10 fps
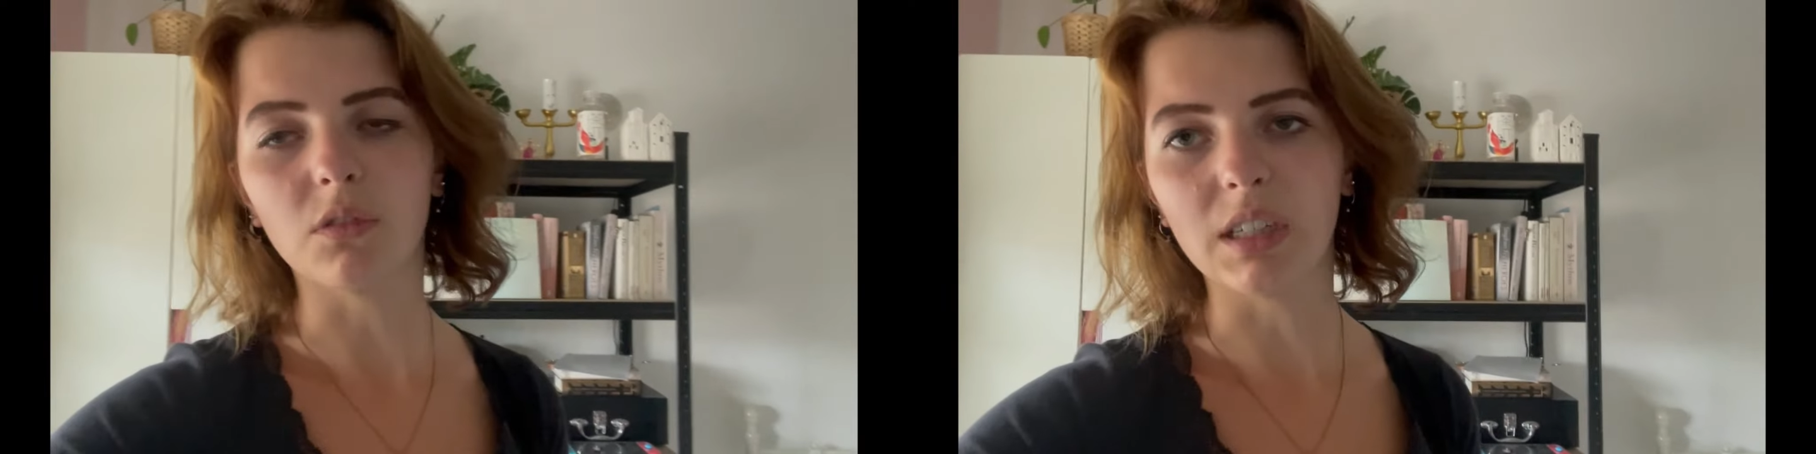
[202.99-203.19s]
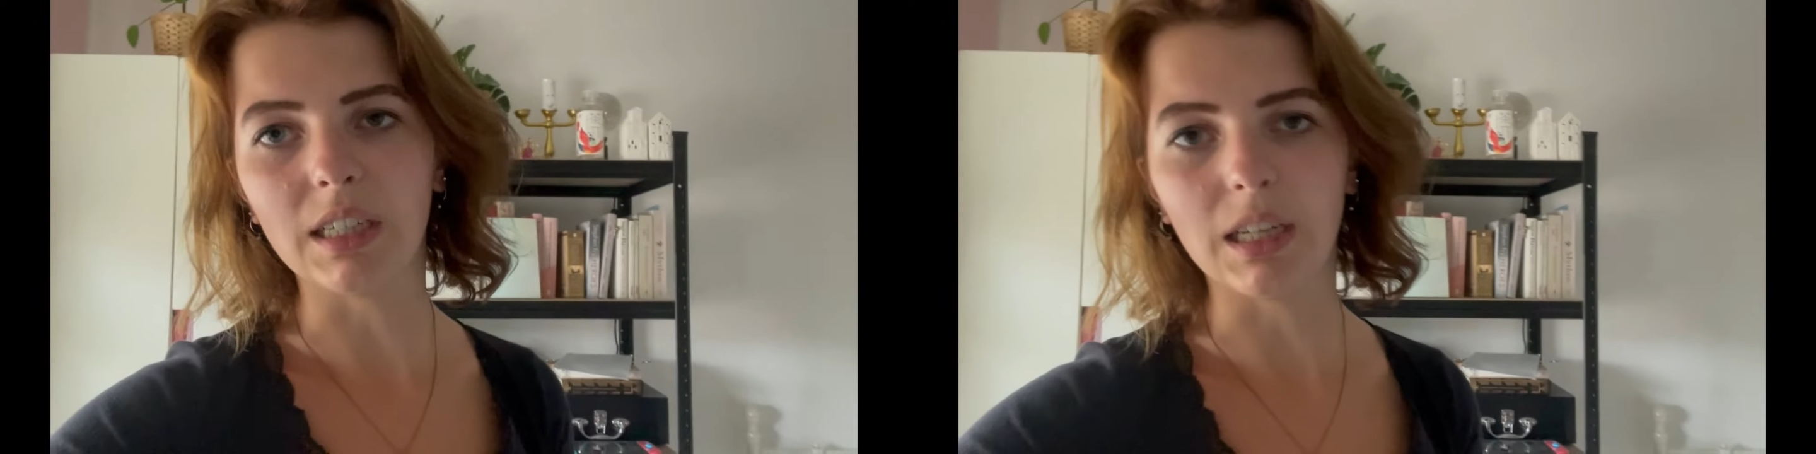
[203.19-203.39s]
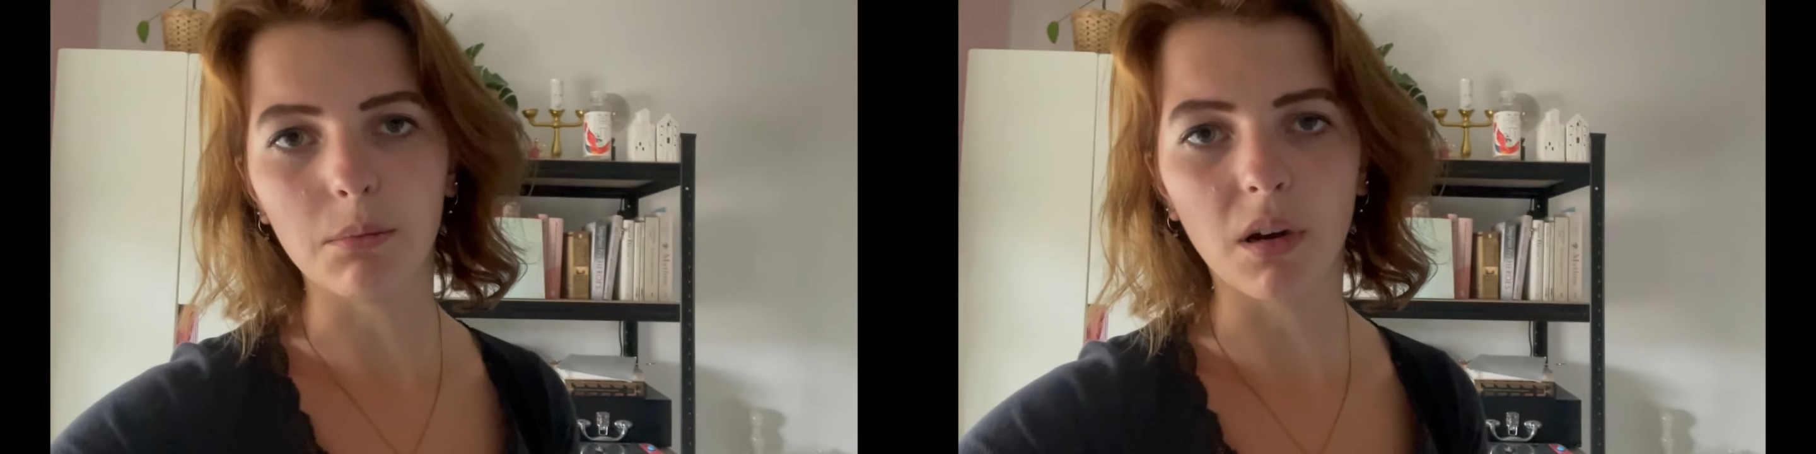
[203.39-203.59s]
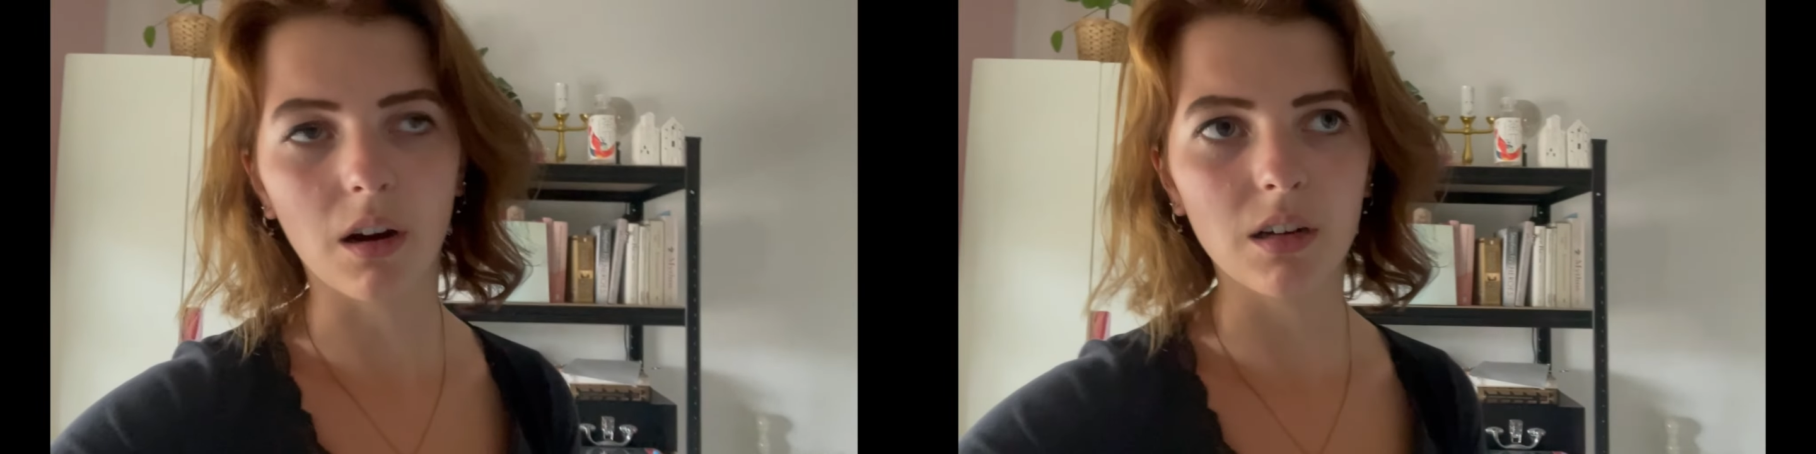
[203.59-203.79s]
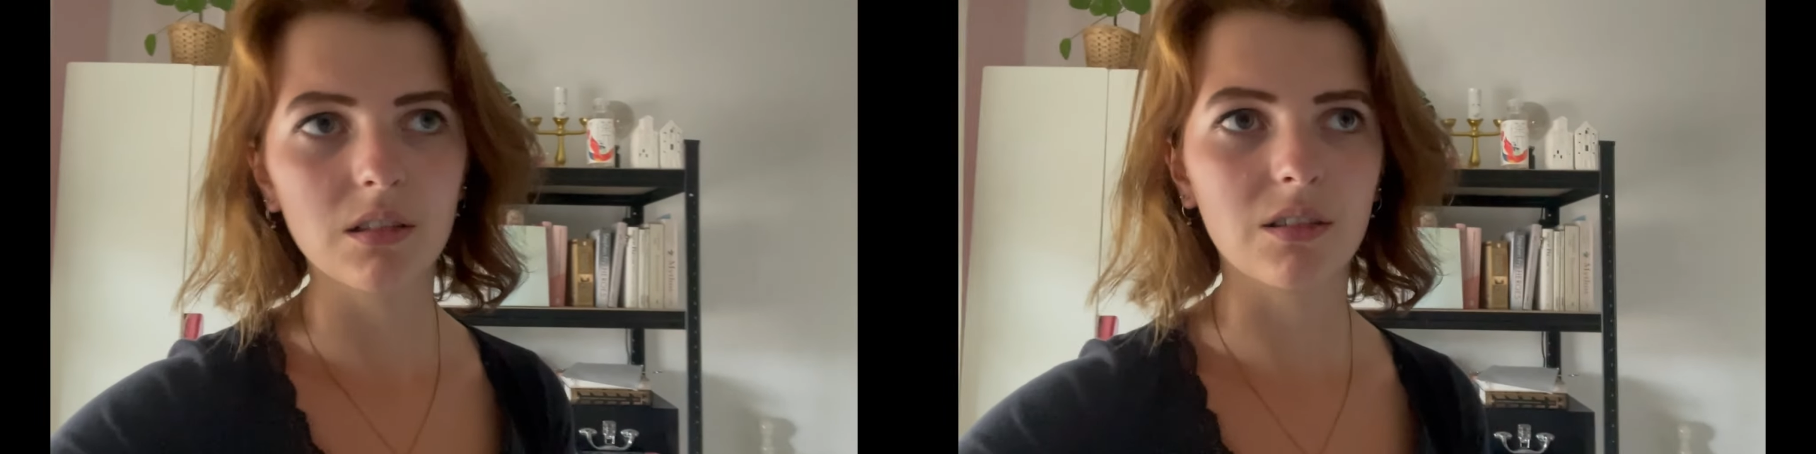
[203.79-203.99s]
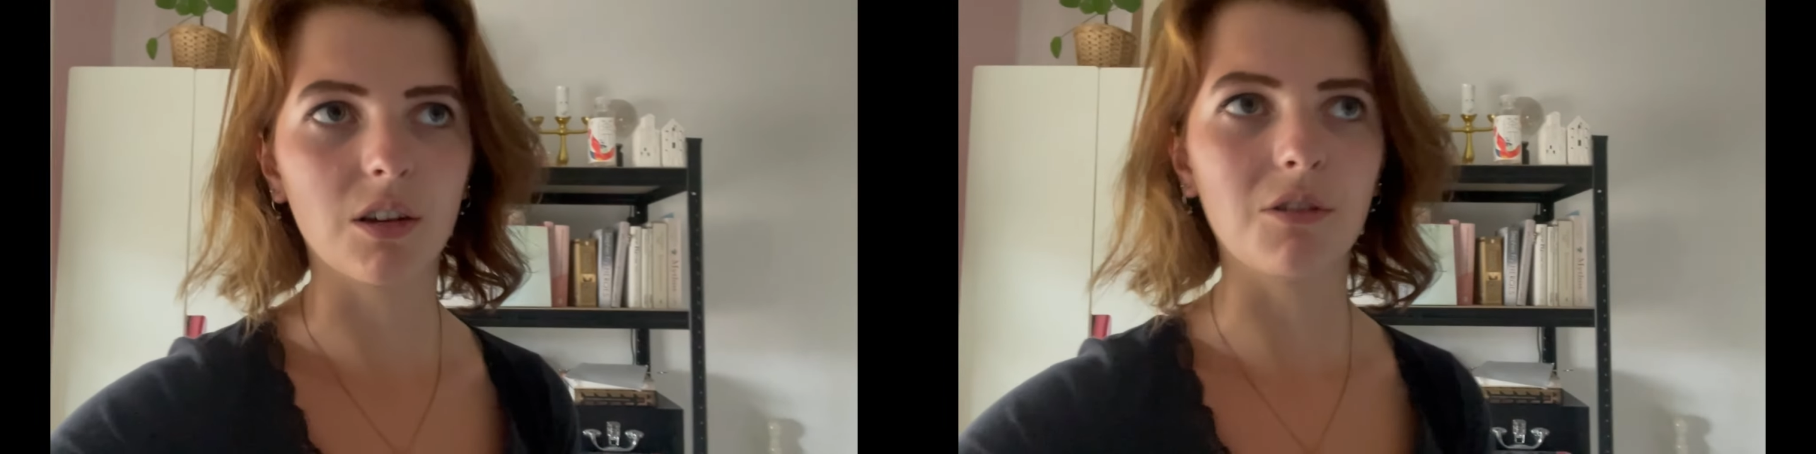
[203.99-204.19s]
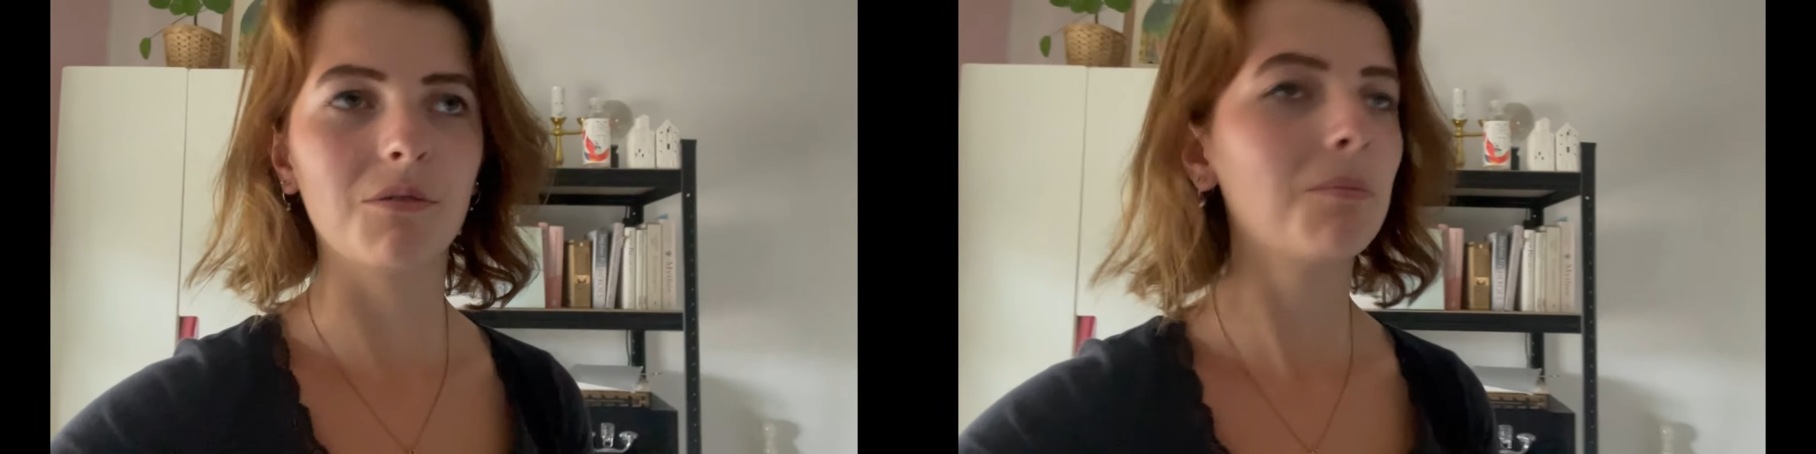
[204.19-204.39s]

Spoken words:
reading part, so